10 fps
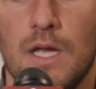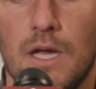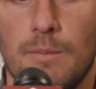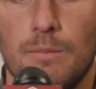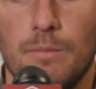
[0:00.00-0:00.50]

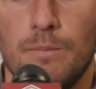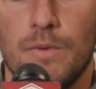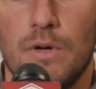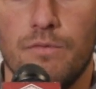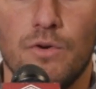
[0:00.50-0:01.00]

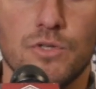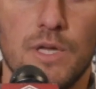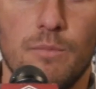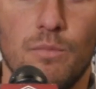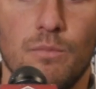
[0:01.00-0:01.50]
Of course,
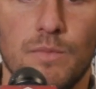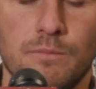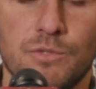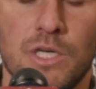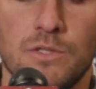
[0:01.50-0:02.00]

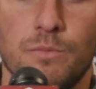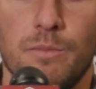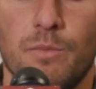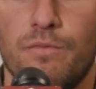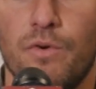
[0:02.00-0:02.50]
I'm trying to be
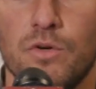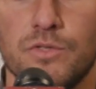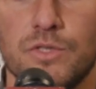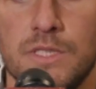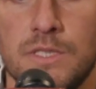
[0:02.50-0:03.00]
more
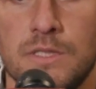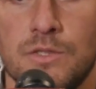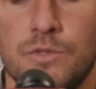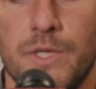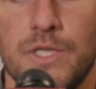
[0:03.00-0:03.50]
focused
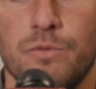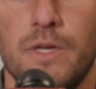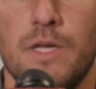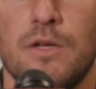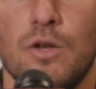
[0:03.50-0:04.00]
to
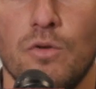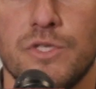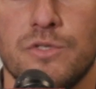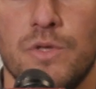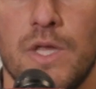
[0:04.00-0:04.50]
be
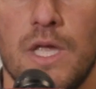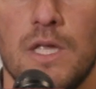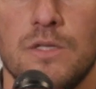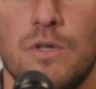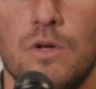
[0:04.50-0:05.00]
closer to
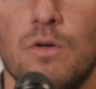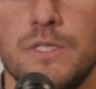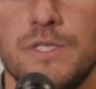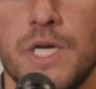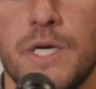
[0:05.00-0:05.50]
the goal
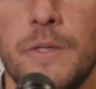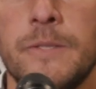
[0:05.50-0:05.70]
this year.